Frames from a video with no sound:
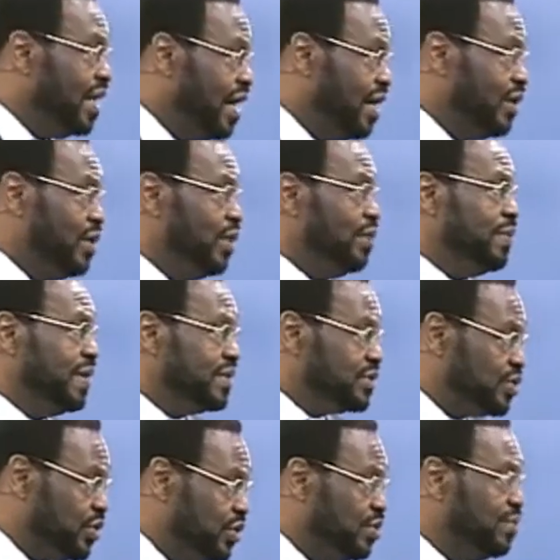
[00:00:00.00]
a little bit
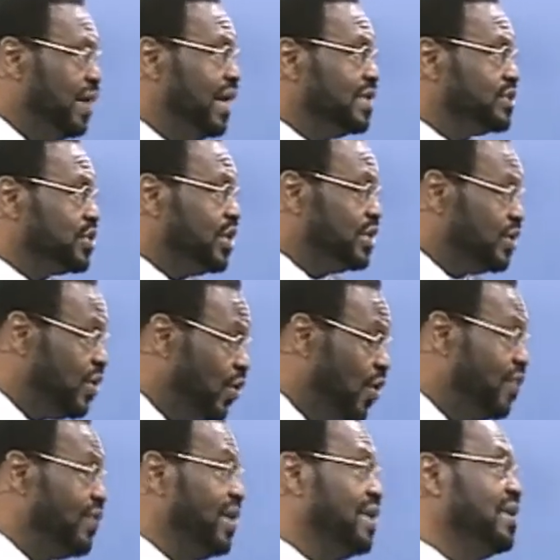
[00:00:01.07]
too much and go
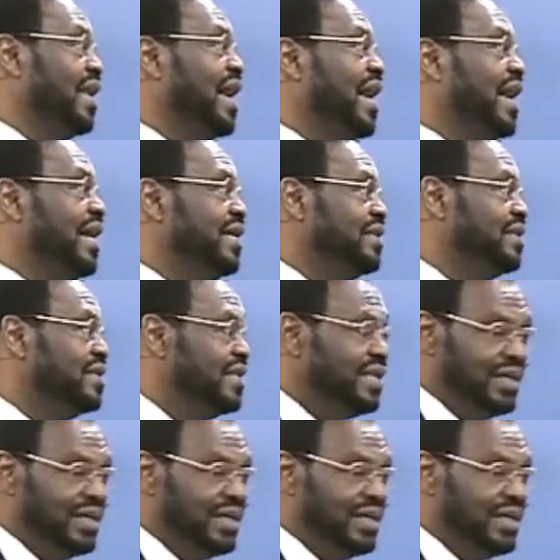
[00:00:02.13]
over that line,